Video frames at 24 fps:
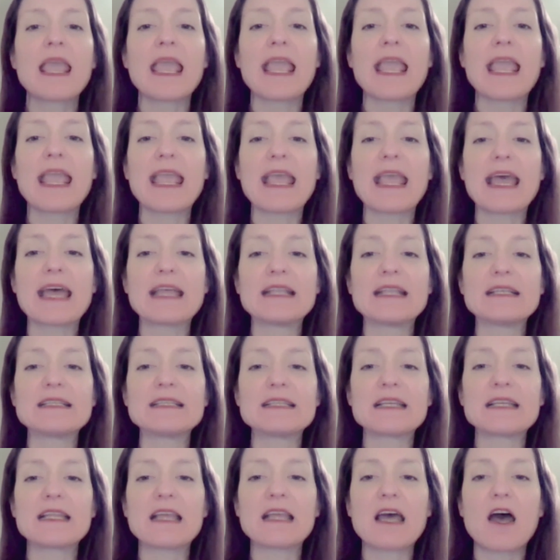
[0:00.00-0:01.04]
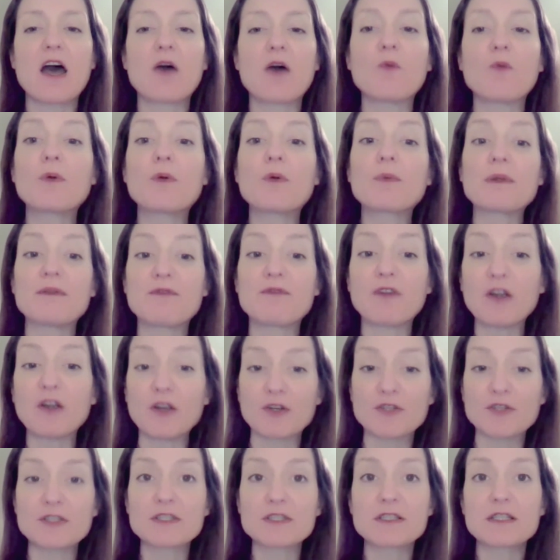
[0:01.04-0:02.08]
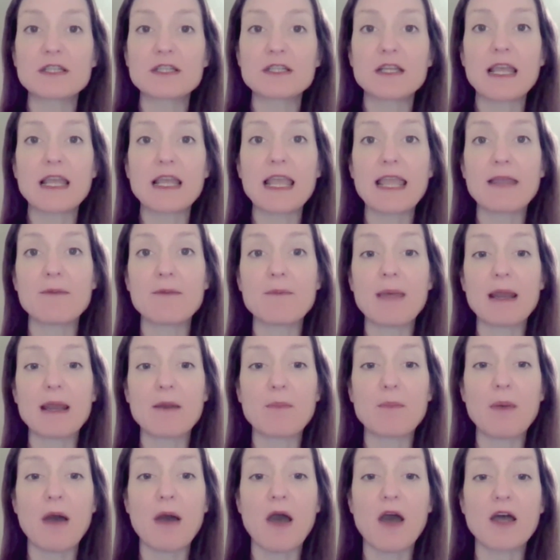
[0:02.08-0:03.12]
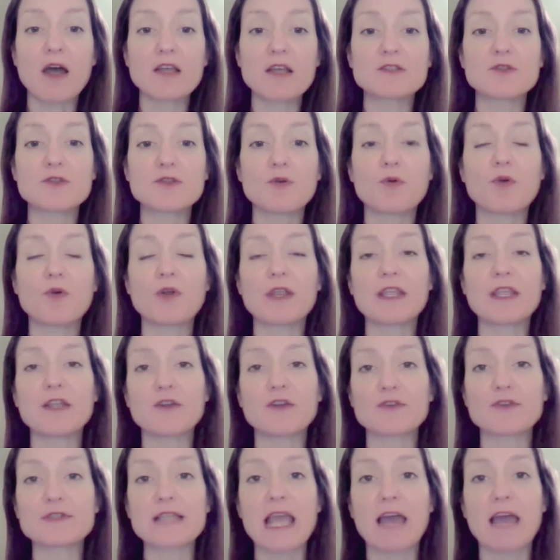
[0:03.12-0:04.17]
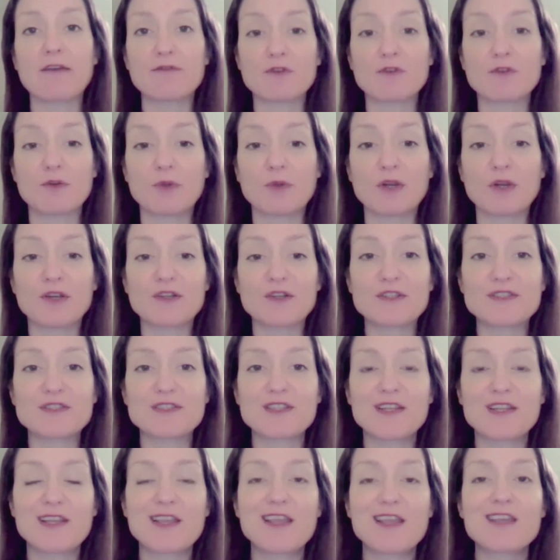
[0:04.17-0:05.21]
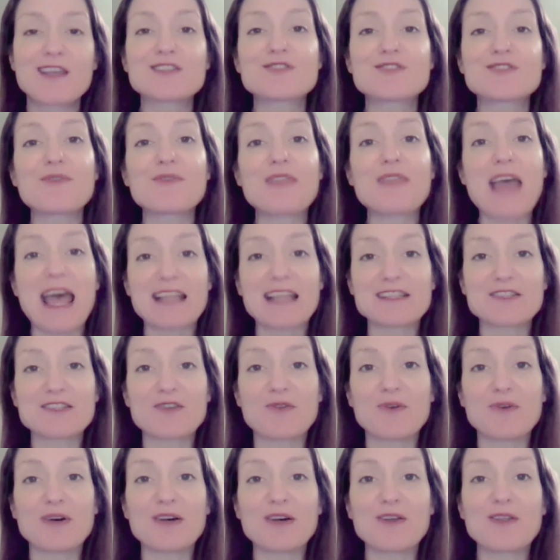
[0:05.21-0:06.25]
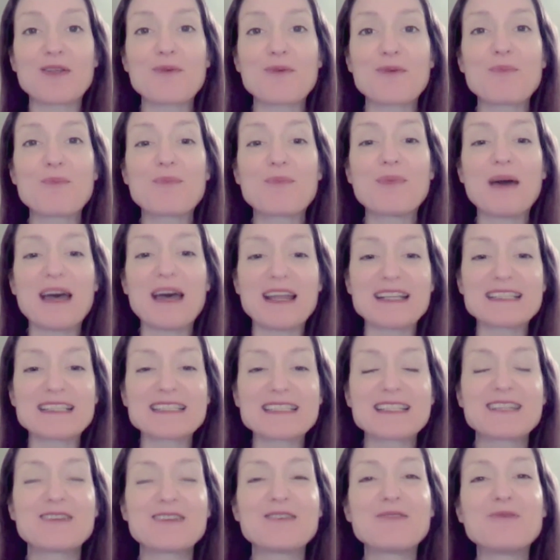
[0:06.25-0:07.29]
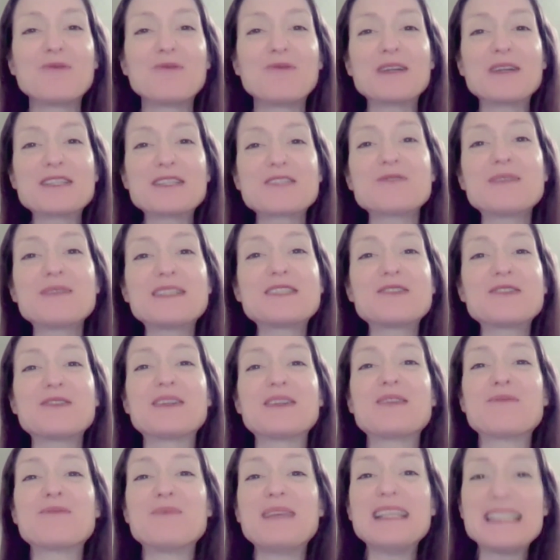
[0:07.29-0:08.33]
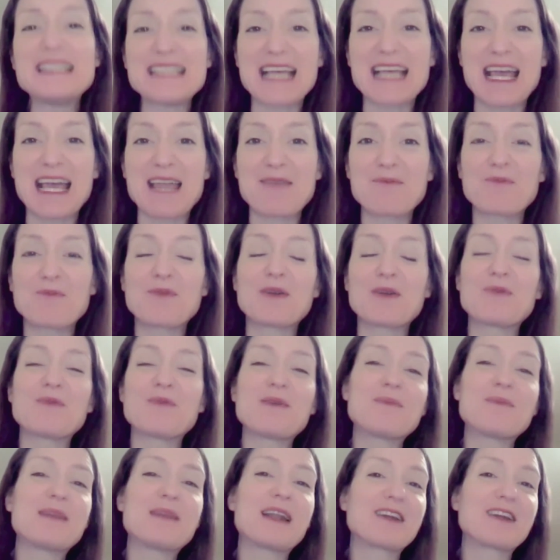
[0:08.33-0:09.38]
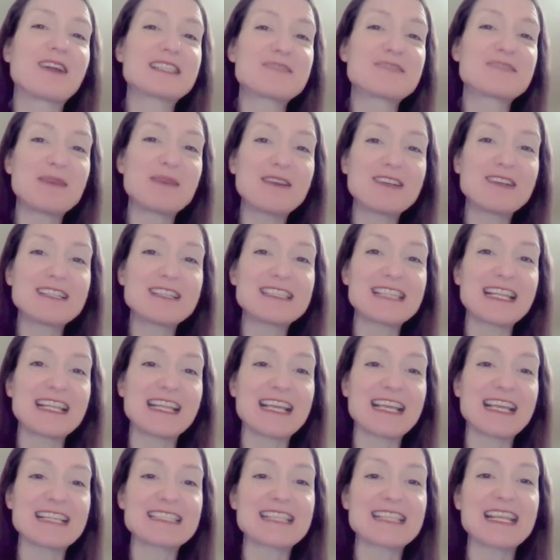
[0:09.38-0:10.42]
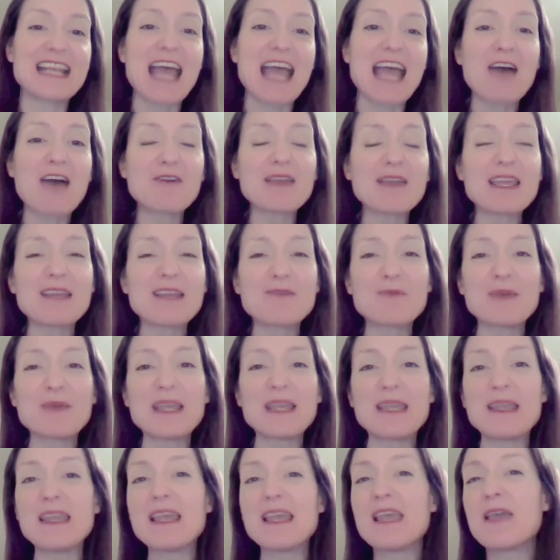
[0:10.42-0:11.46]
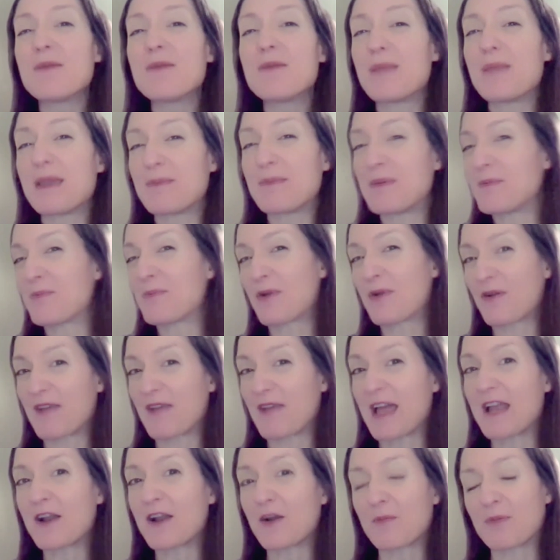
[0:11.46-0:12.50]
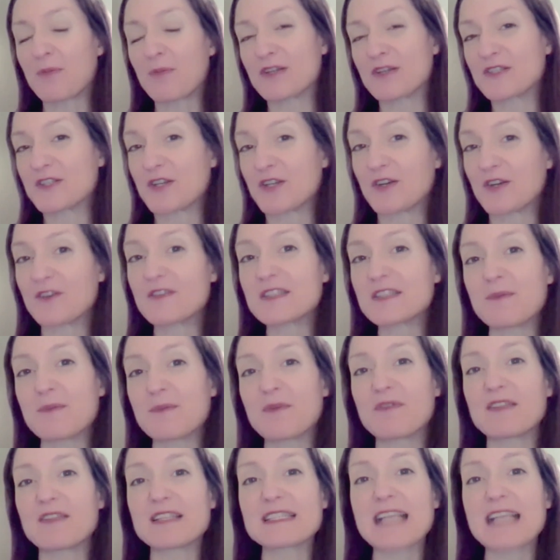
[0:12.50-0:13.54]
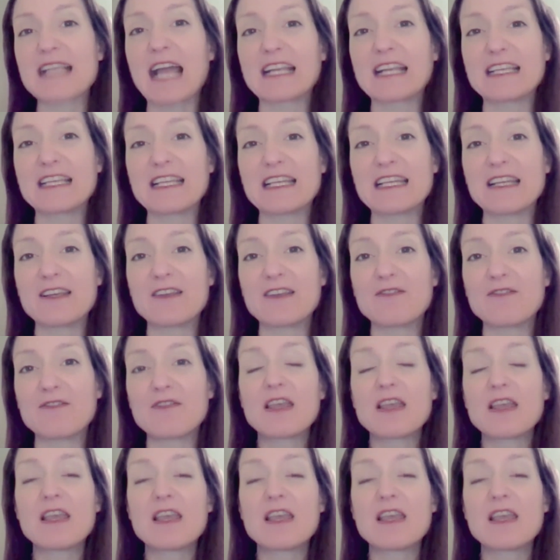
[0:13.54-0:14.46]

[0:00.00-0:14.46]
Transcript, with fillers: and were reversed in menopause or years afterwards. So that's cool. But what do we do in the meantime when women are experiencing this? And how can we maybe prevent or preserve some of this cognitive